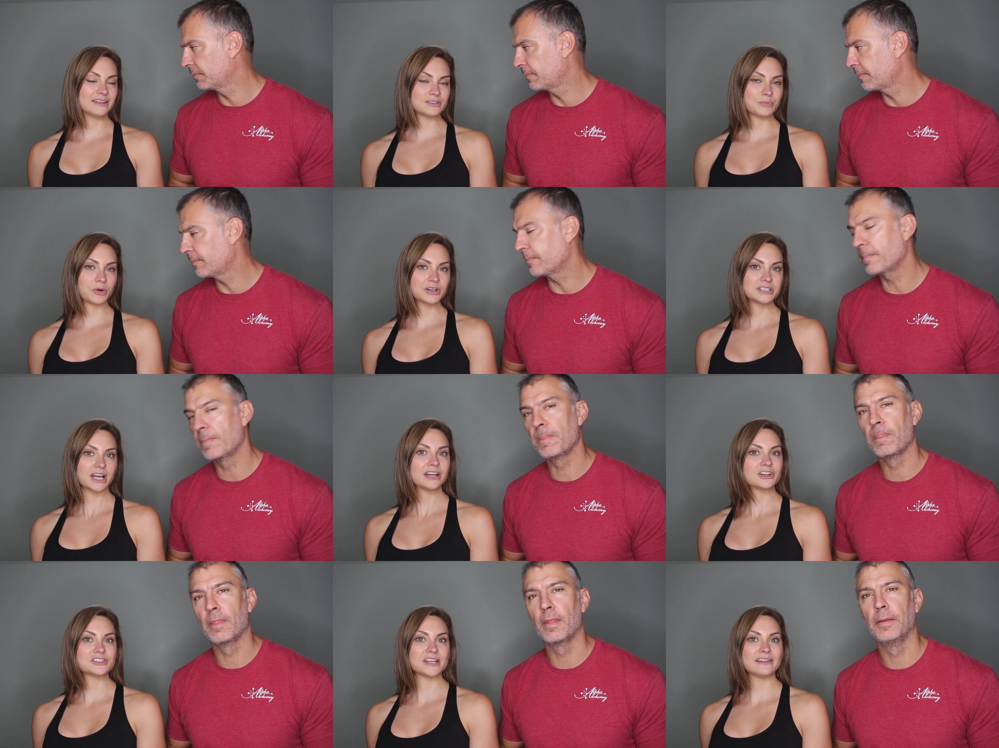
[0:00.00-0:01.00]
Speaker 1: it's important to
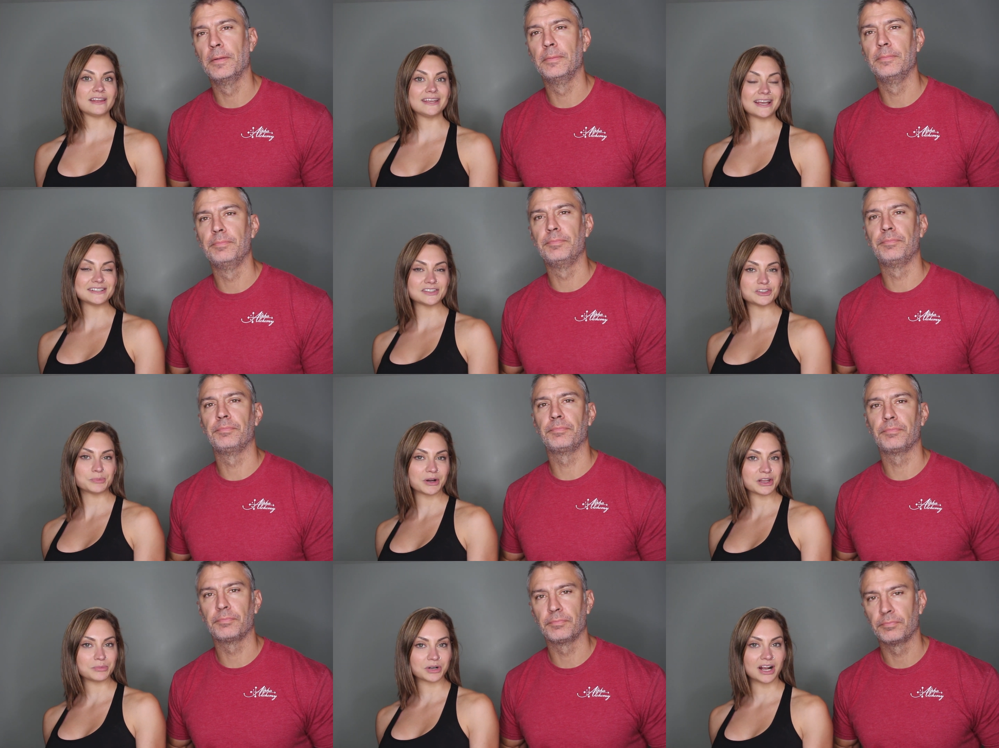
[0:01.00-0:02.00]
understand that yes, it's a
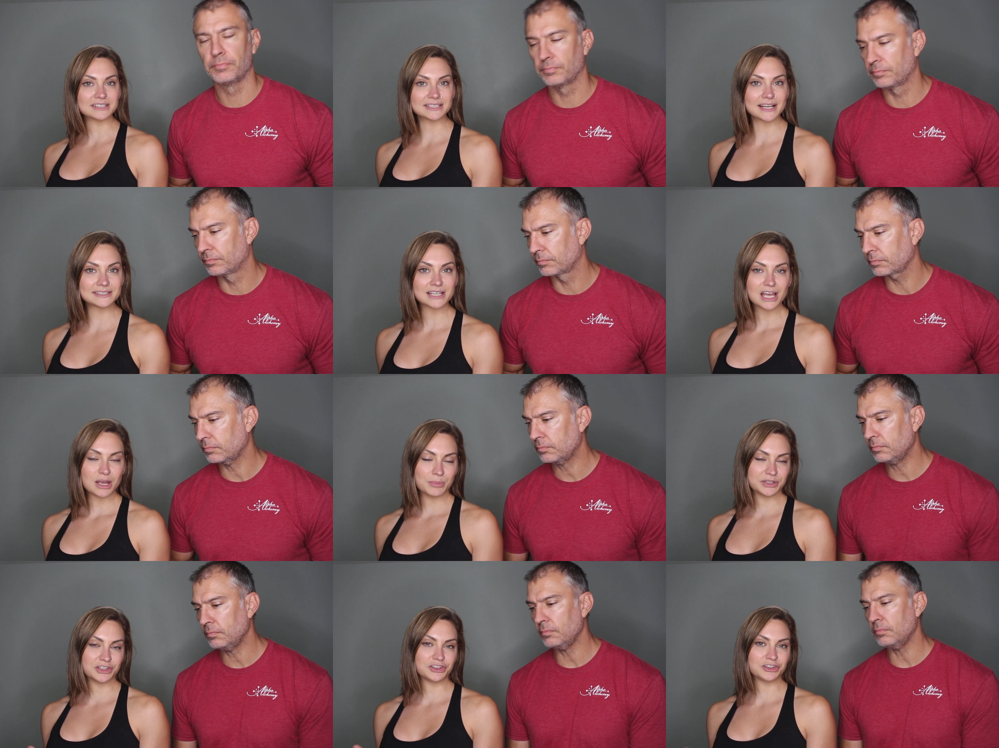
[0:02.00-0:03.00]
part of the process, but the